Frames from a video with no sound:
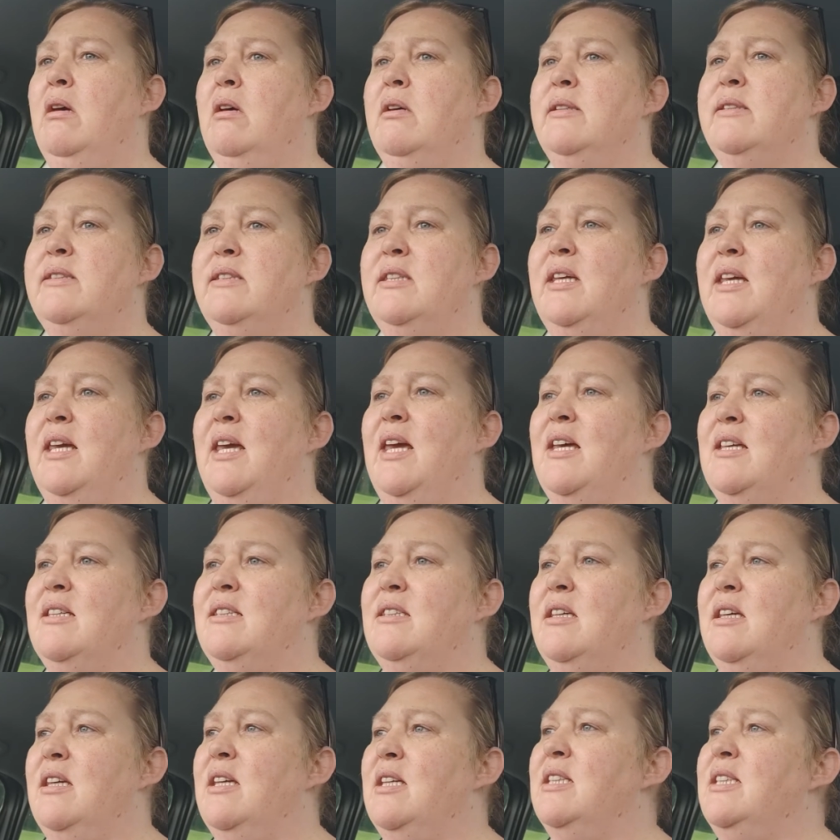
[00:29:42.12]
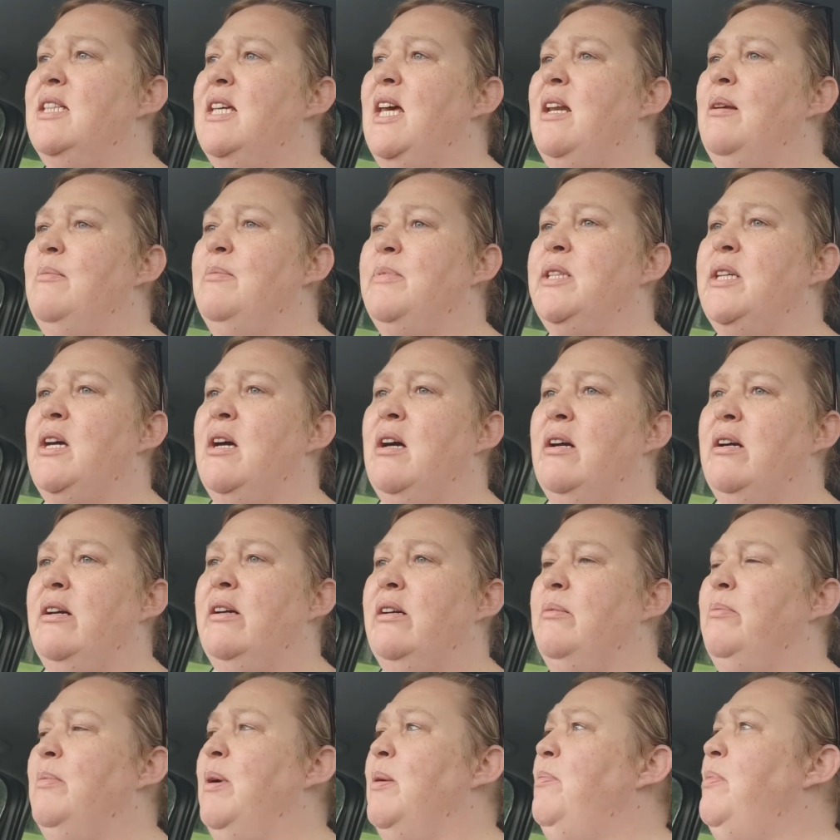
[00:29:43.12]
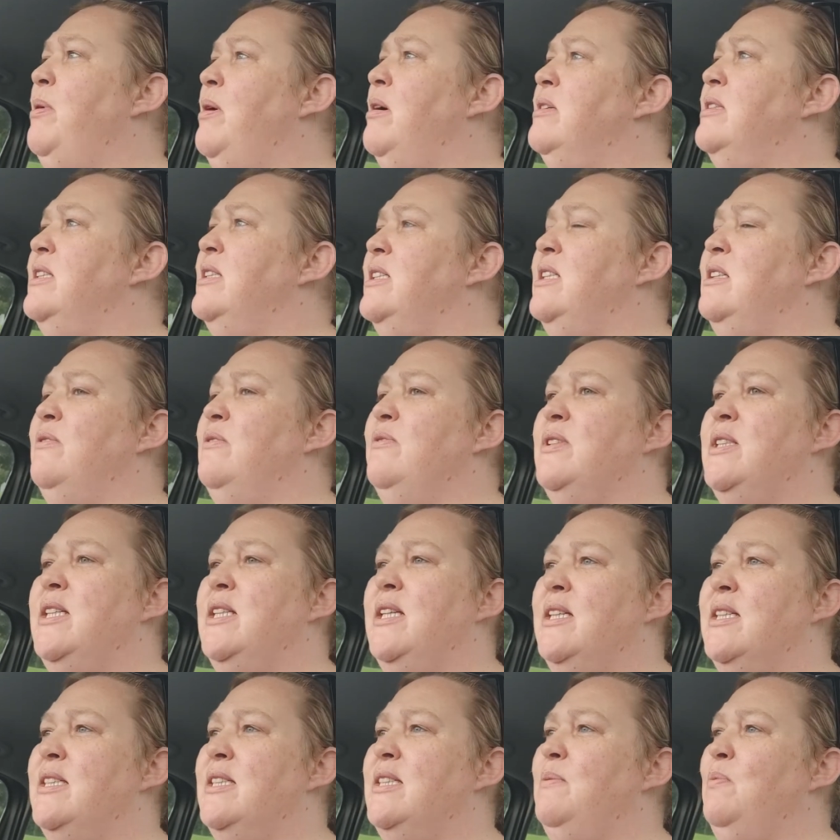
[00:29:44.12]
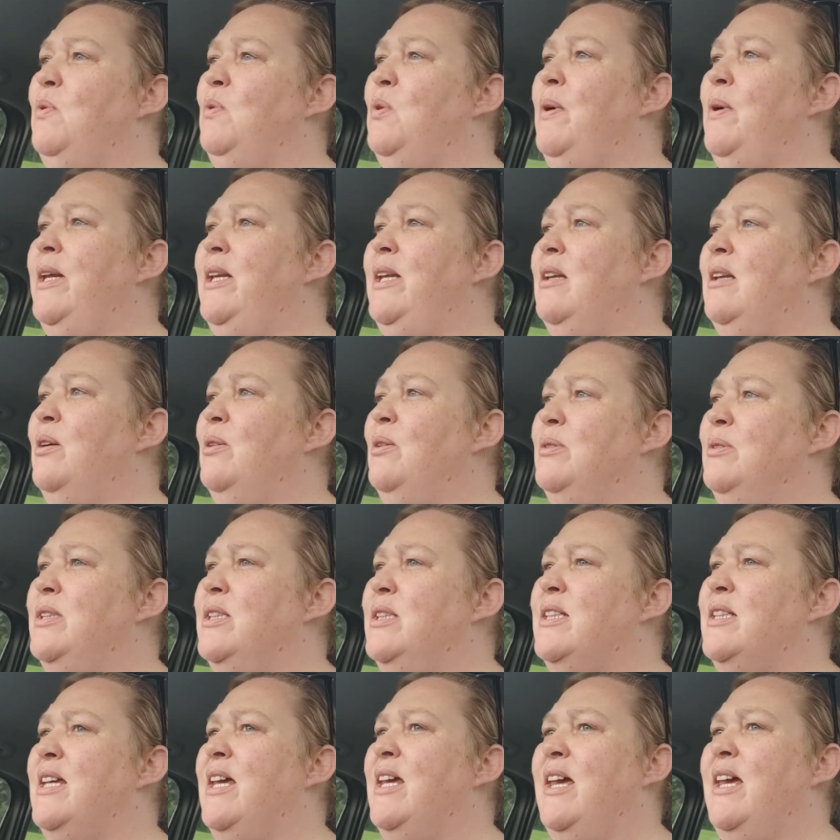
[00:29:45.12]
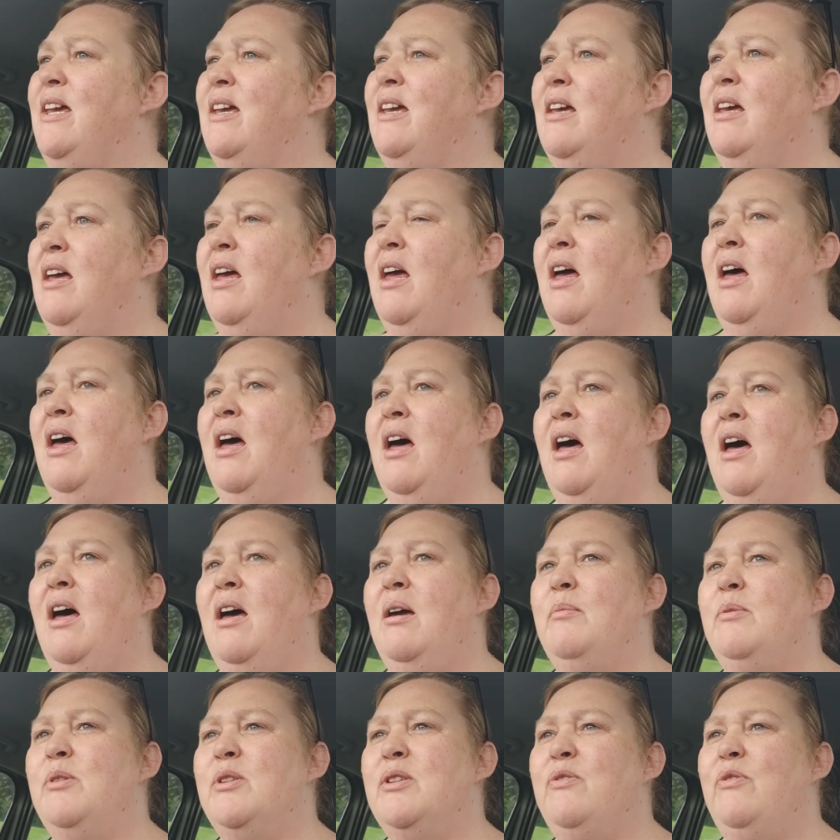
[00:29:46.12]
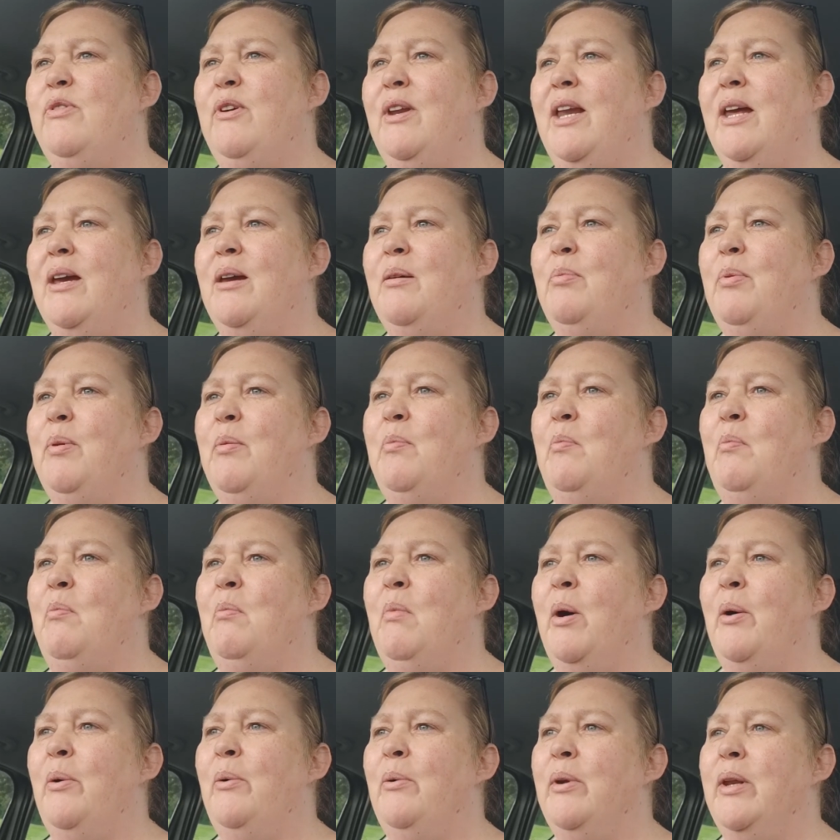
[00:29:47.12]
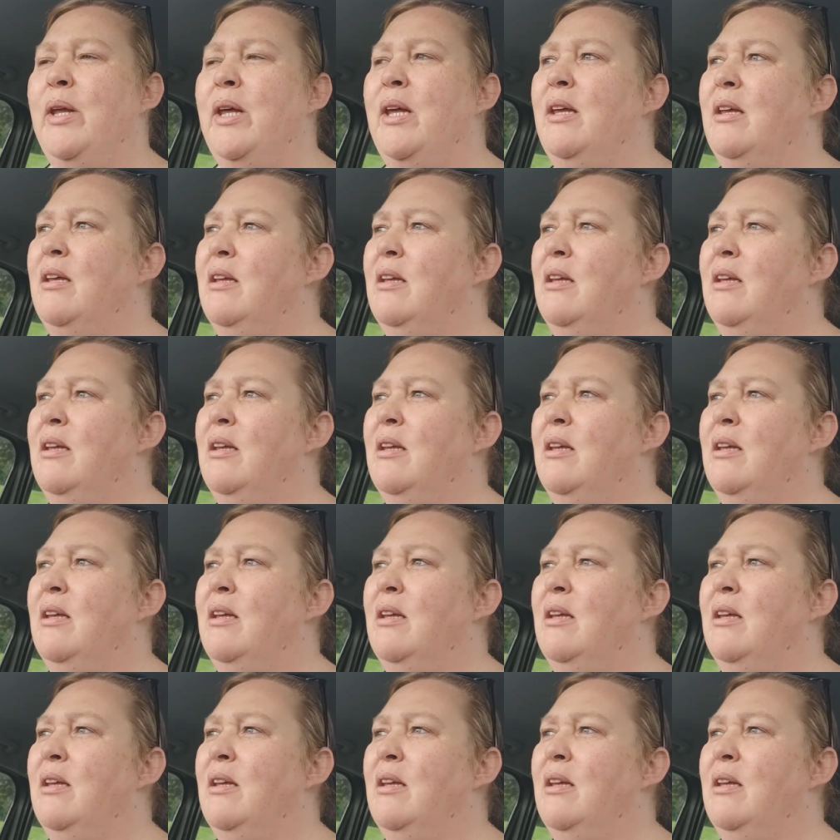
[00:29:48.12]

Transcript: So yeah, so you can tell I'm tired. My positivity is quite low today. I just feel like a bit moany.